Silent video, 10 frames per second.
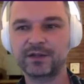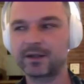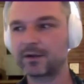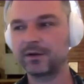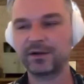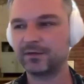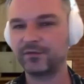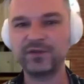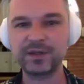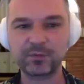I'm like, oh,
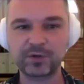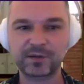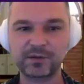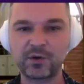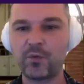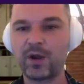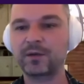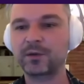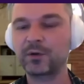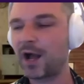this works so well.
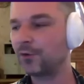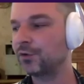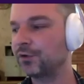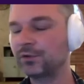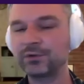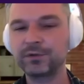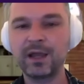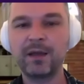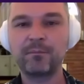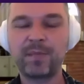So how do I do it
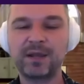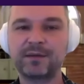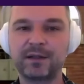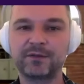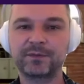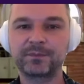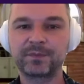myself?